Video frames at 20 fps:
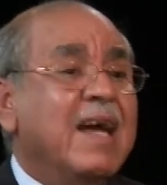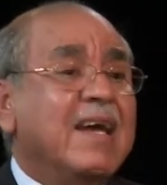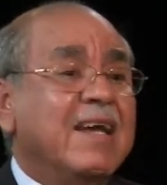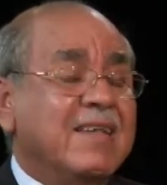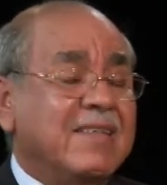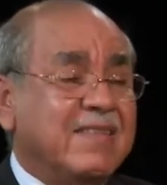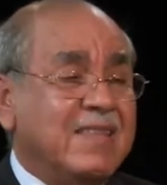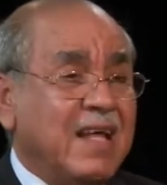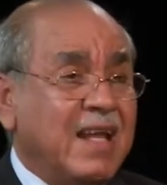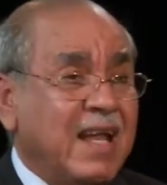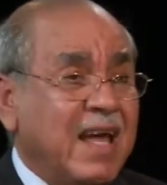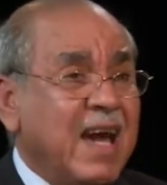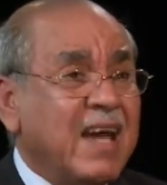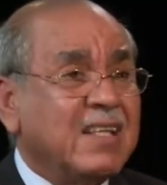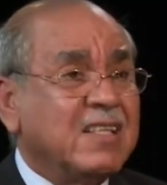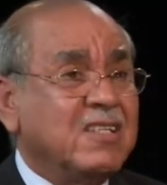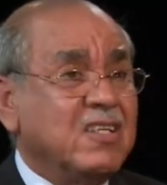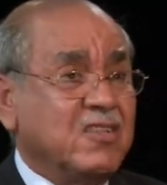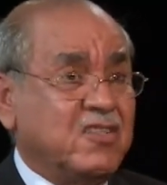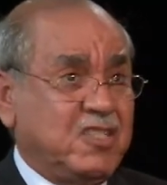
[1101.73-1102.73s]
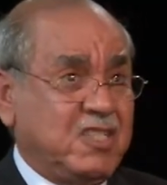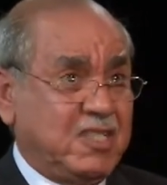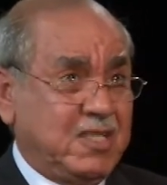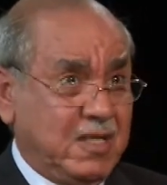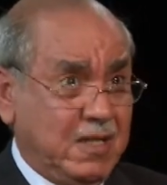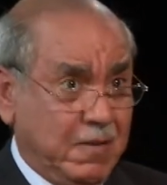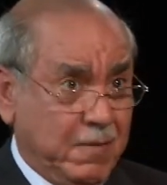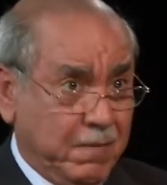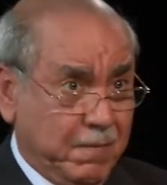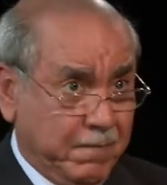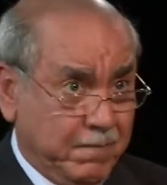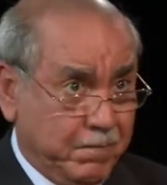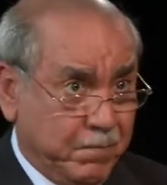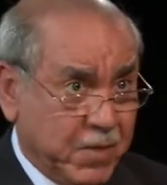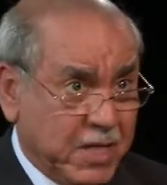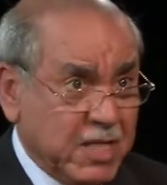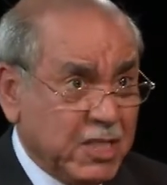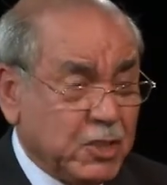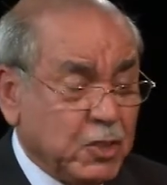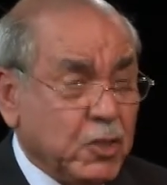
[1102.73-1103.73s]
is the largest
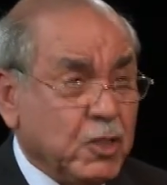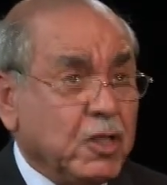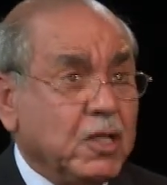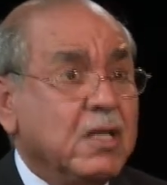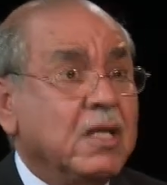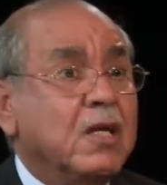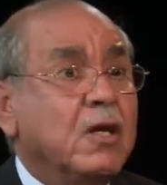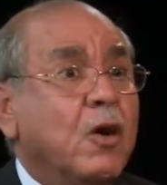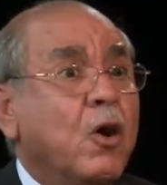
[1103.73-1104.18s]
prison,